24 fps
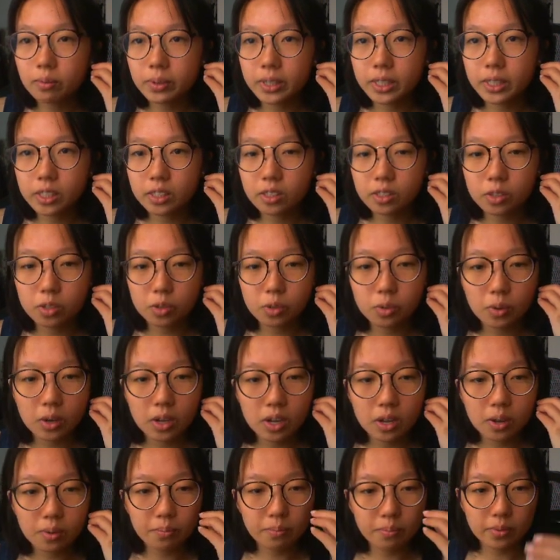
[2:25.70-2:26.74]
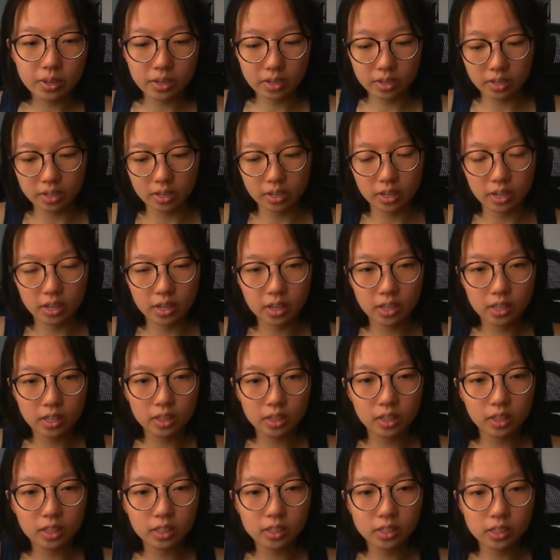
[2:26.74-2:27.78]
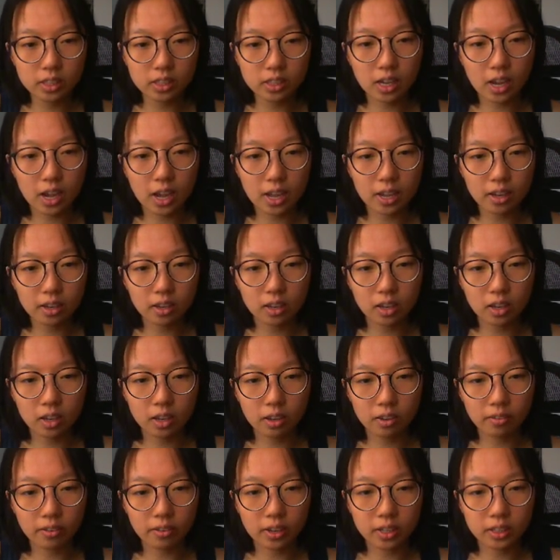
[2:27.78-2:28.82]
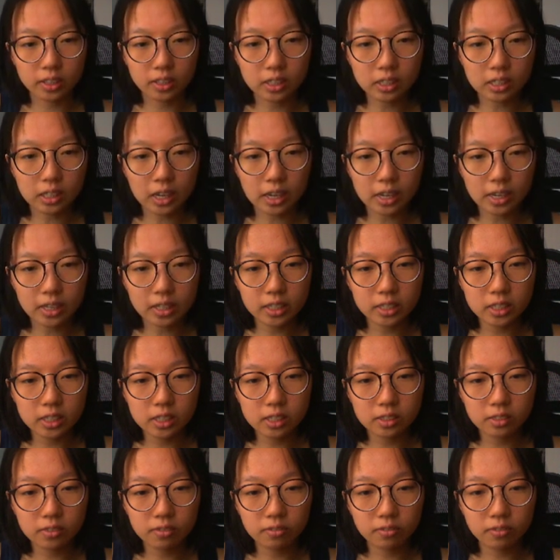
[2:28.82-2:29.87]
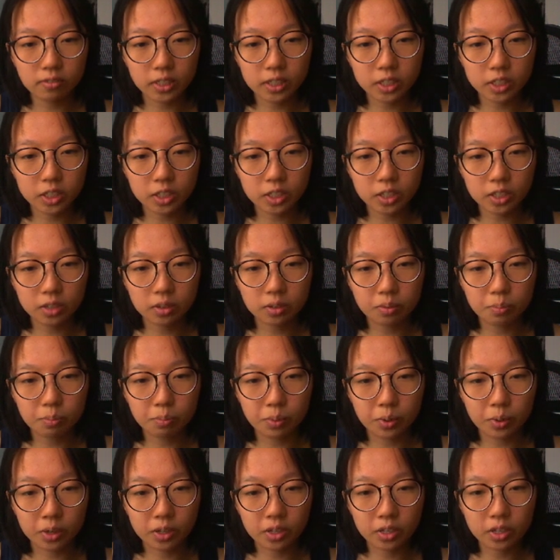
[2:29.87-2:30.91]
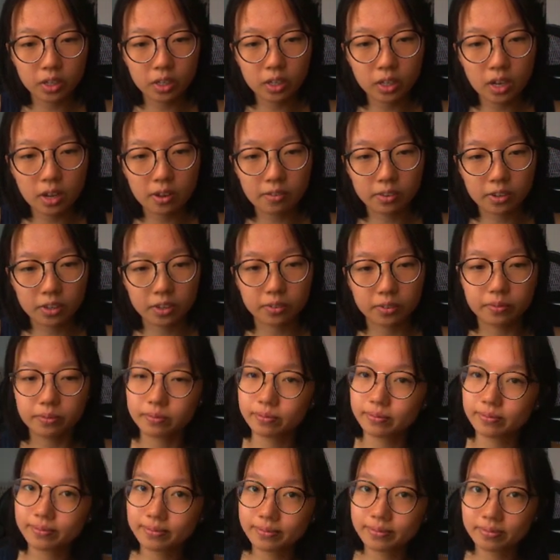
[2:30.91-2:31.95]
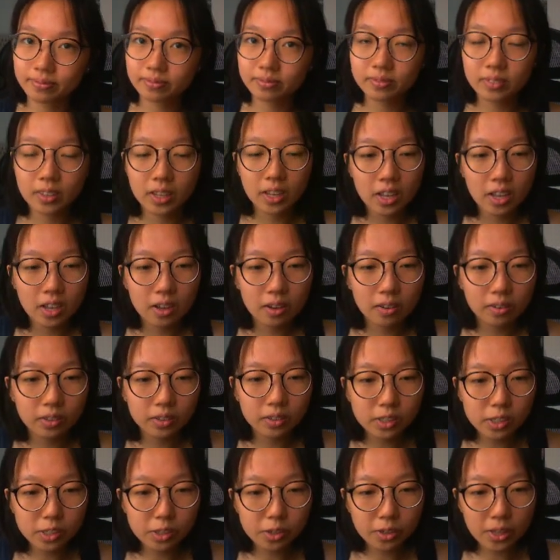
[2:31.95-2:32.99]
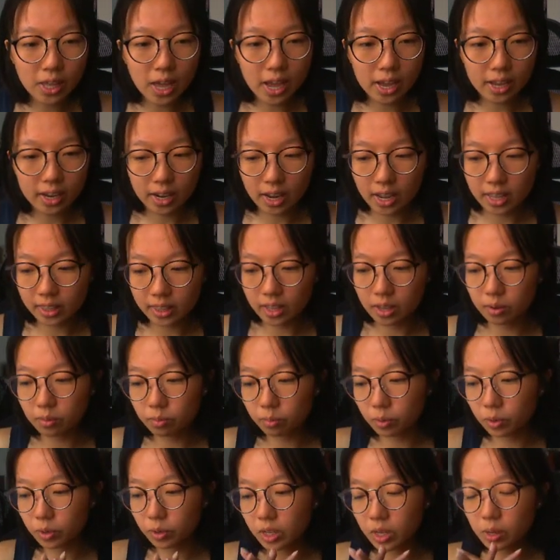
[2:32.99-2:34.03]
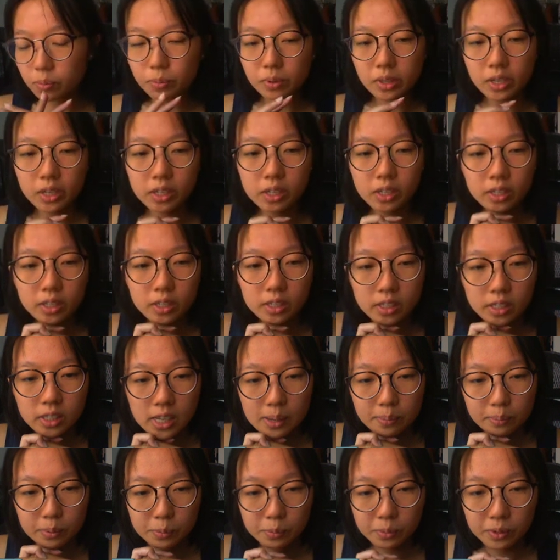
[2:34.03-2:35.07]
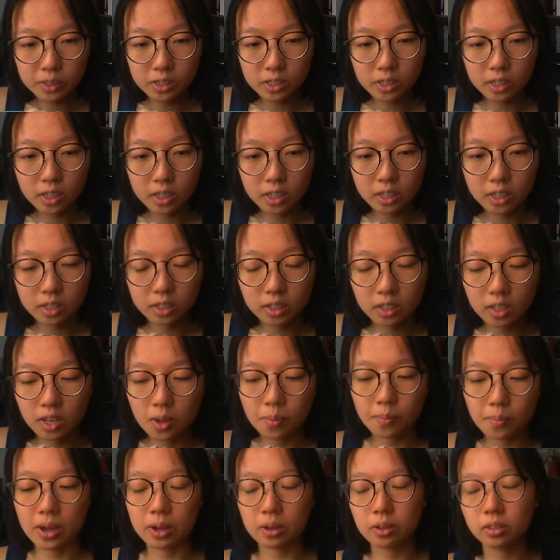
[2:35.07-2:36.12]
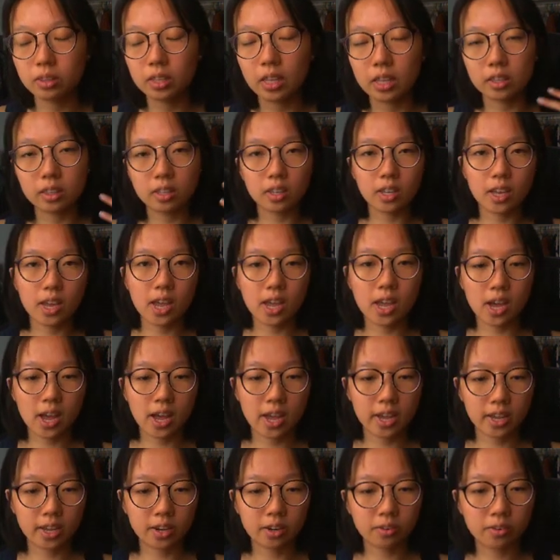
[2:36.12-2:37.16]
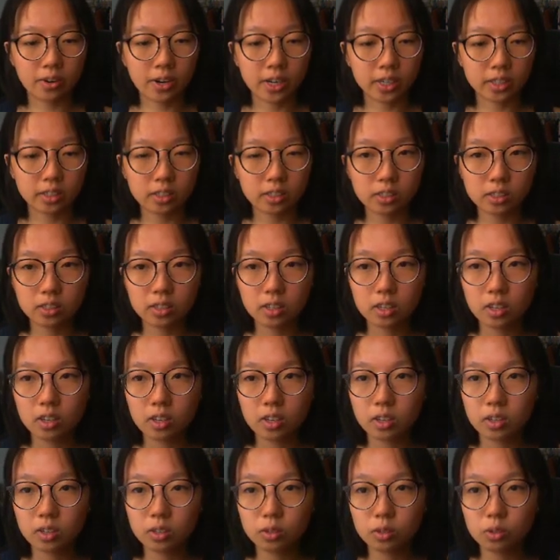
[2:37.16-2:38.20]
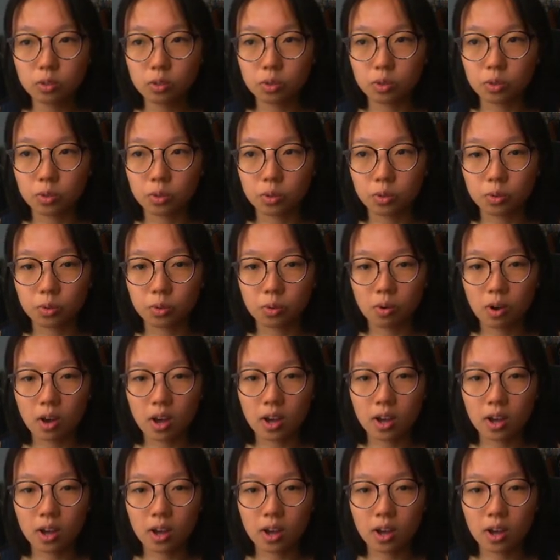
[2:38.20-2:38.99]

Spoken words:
we just do in the style of a science fiction book cover? We'll just do that, and then we'll keep the steps per scene, the amount that the AI iterates to